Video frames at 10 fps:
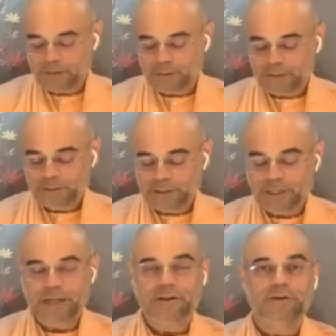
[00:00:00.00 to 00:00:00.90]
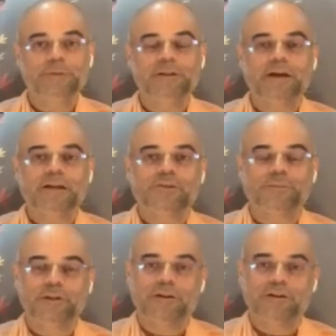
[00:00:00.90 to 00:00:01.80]
Shri Radha Raman Das'
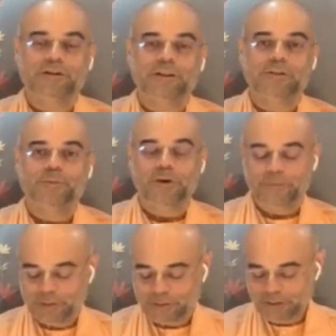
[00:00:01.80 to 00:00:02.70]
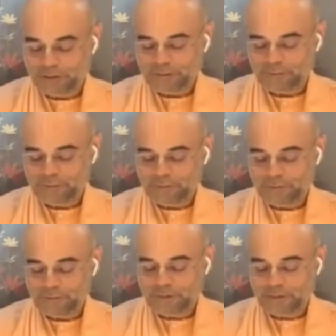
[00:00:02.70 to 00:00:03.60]
mother, this boy mother,
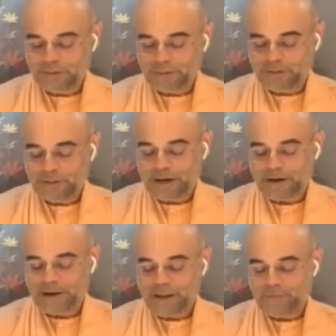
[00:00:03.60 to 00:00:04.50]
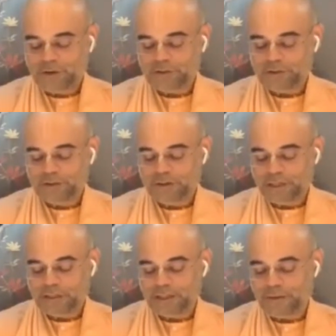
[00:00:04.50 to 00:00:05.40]
her name was
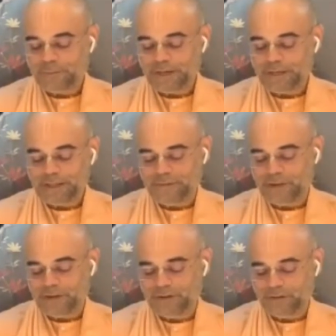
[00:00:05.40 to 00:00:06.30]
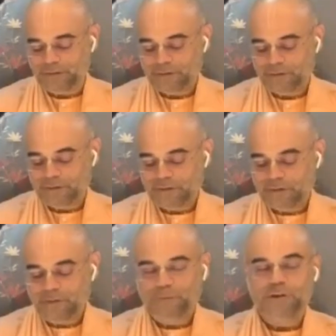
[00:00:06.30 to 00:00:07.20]
Ratna Mai Devi,
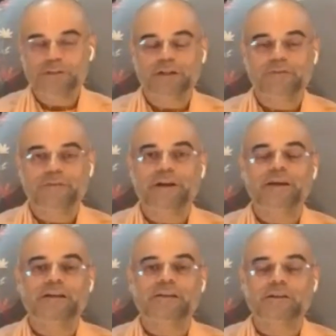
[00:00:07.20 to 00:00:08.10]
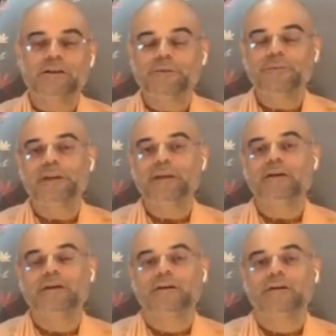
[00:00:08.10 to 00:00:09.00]
was a very considerably
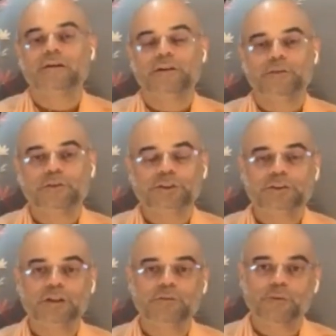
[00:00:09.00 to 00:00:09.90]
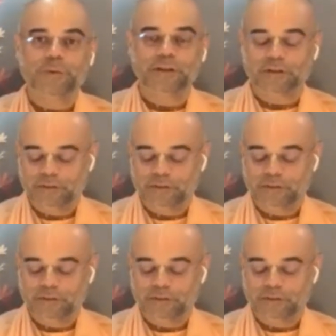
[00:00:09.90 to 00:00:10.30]
devotional woman.